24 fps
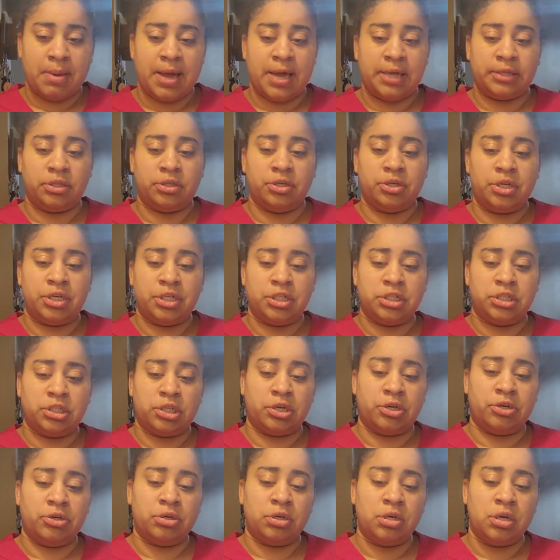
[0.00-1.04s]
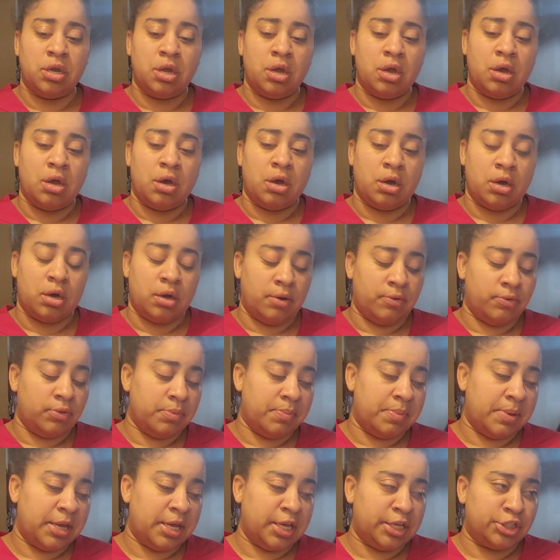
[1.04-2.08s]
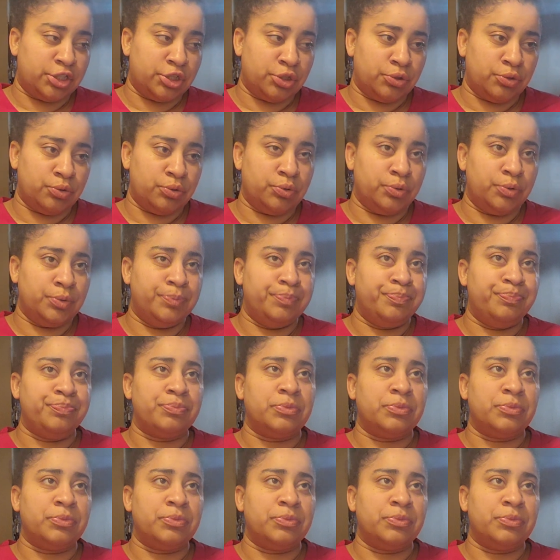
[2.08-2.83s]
after inserting of the peg tube,